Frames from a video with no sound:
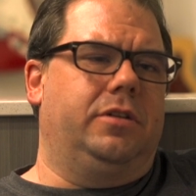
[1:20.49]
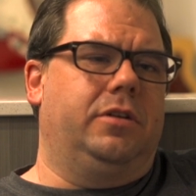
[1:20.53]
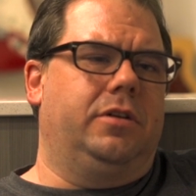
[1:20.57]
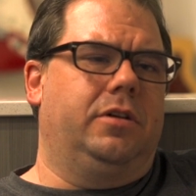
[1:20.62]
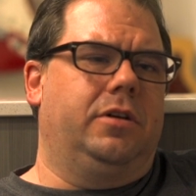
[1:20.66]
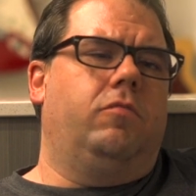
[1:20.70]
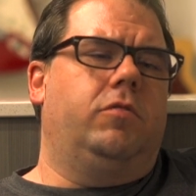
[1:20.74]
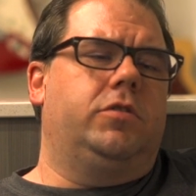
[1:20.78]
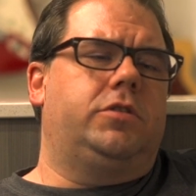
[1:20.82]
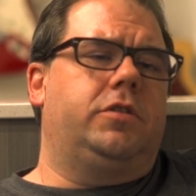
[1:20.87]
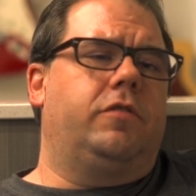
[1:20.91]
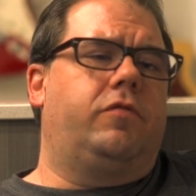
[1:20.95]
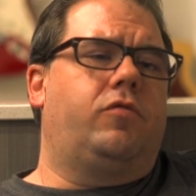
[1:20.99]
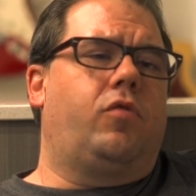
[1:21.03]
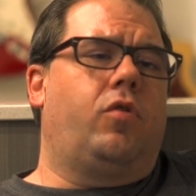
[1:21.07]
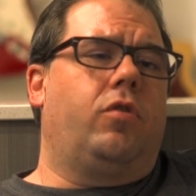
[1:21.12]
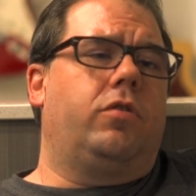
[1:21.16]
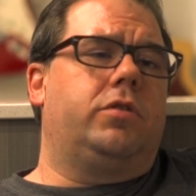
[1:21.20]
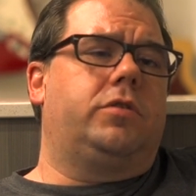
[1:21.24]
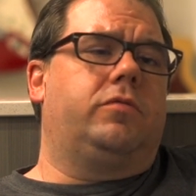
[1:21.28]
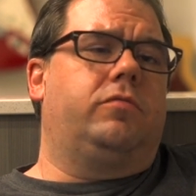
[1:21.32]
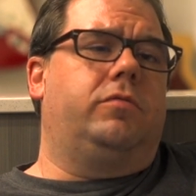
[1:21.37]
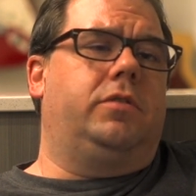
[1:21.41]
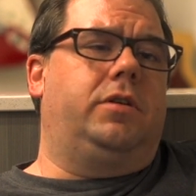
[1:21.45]
which of
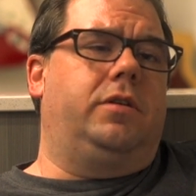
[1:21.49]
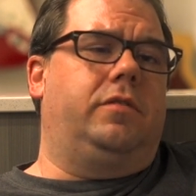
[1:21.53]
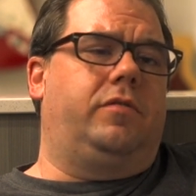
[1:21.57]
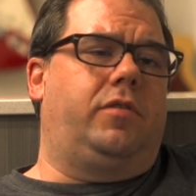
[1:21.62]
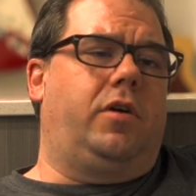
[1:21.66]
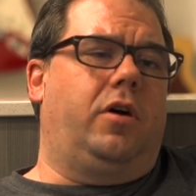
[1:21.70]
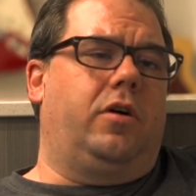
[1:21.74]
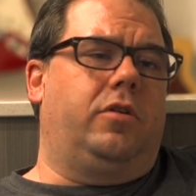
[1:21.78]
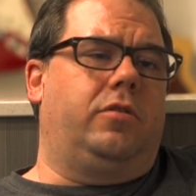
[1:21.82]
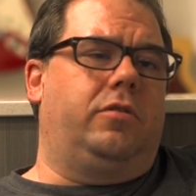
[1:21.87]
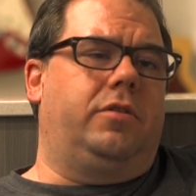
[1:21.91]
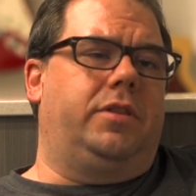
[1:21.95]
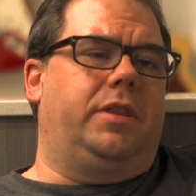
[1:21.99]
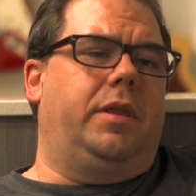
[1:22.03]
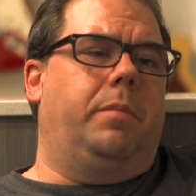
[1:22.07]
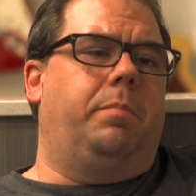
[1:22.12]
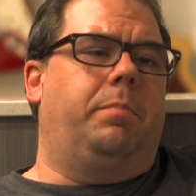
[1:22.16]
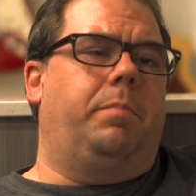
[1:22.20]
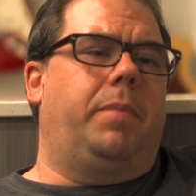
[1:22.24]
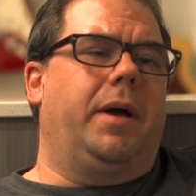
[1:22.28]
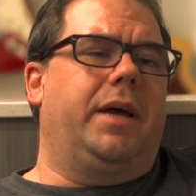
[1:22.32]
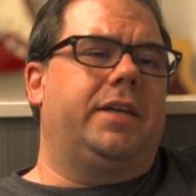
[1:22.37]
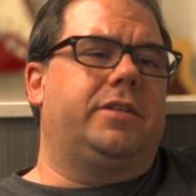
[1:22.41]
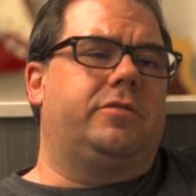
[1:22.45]
course would have garnered the
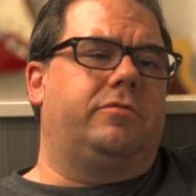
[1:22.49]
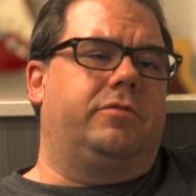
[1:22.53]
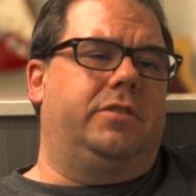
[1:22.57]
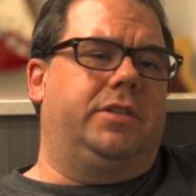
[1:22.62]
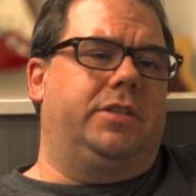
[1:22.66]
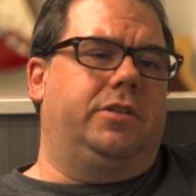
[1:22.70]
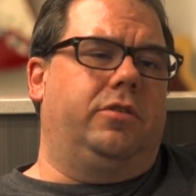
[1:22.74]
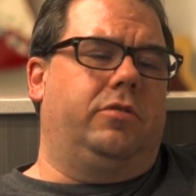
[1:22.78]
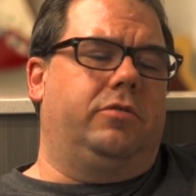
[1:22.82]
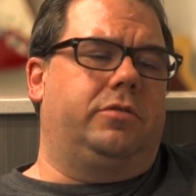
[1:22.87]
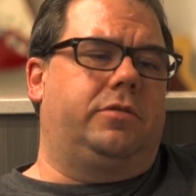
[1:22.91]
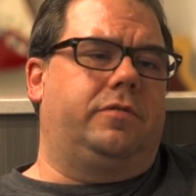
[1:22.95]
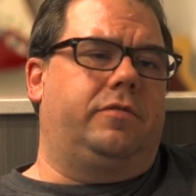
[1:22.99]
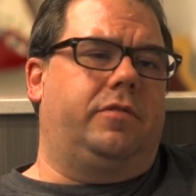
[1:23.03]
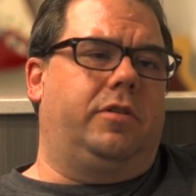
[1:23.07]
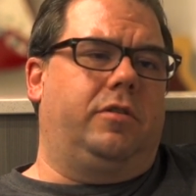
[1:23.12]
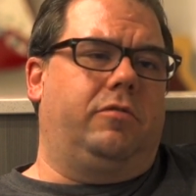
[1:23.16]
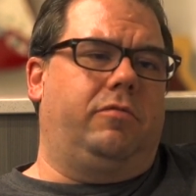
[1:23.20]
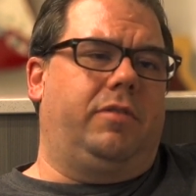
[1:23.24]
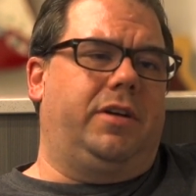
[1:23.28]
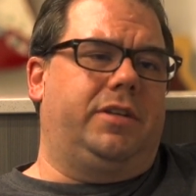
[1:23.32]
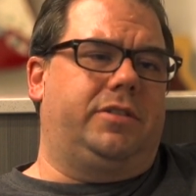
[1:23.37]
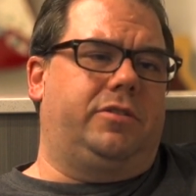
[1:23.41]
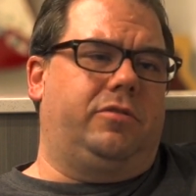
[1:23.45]
best results for a
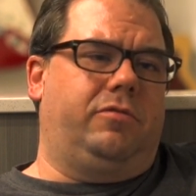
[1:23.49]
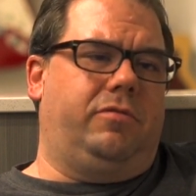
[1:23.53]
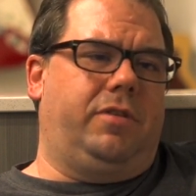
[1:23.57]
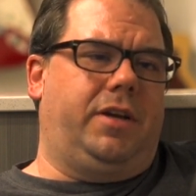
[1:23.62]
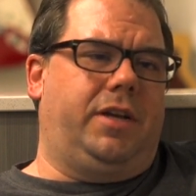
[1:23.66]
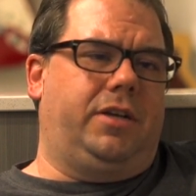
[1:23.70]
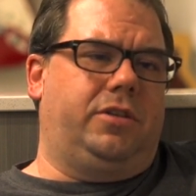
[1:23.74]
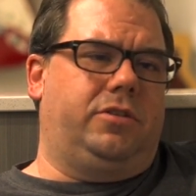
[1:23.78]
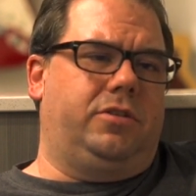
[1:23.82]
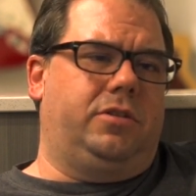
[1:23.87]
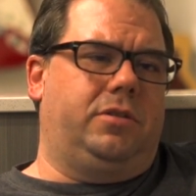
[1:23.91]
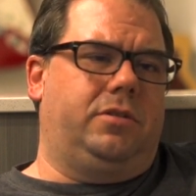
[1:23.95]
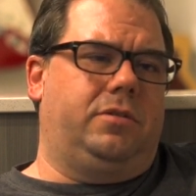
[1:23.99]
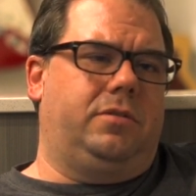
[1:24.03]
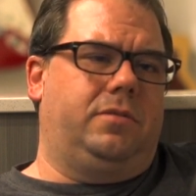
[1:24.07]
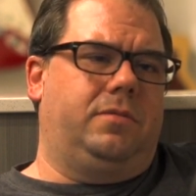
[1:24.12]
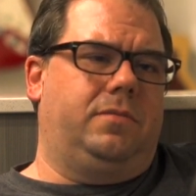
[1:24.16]
restoration.